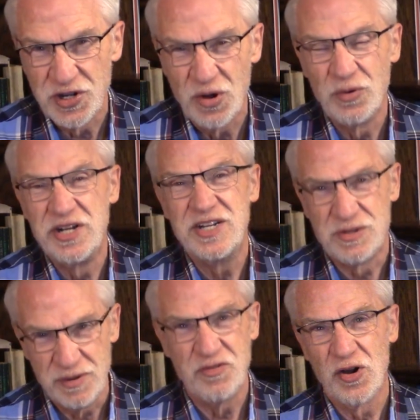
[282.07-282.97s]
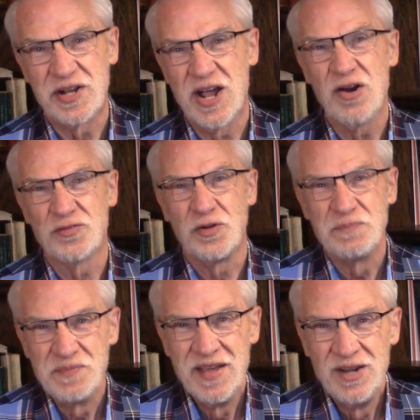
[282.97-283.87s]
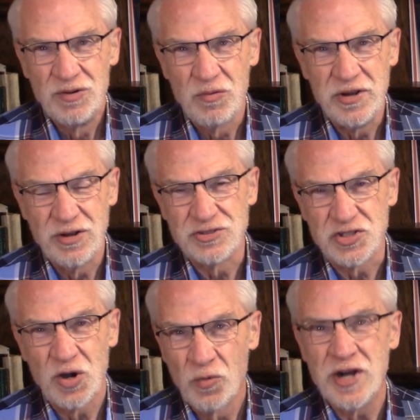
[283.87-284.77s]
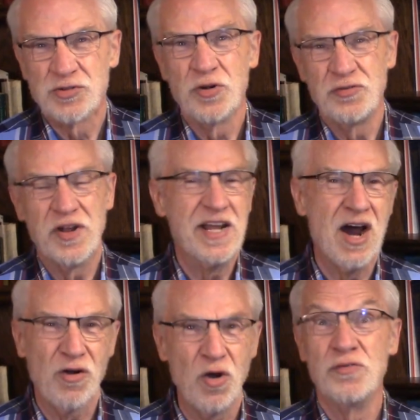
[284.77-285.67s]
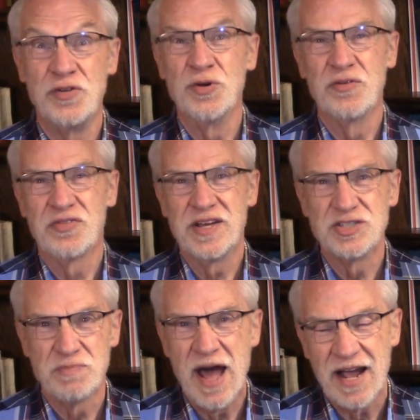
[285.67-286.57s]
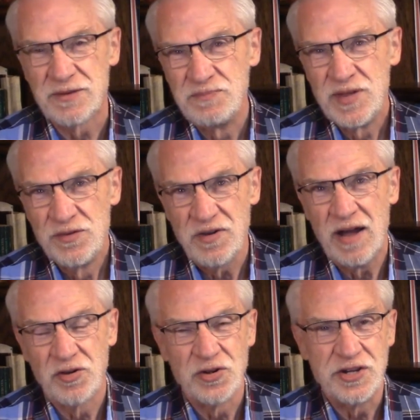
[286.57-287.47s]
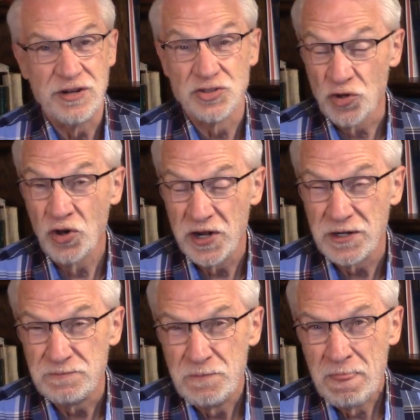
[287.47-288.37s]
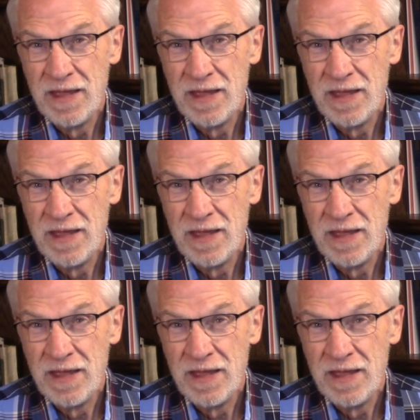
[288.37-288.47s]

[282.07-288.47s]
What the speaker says: We need to be very careful when we don't start retrofitting our own view of things back 500 years earlier.